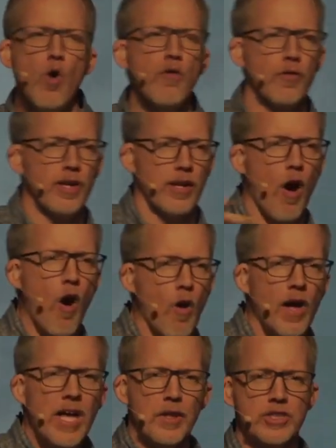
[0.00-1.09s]
I'm over it
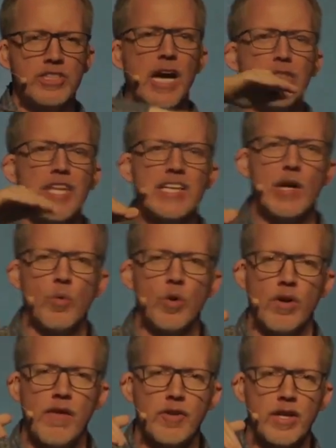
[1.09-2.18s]
all. There's nothing that
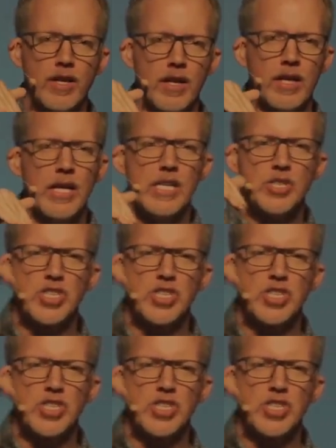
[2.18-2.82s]
we're ever going to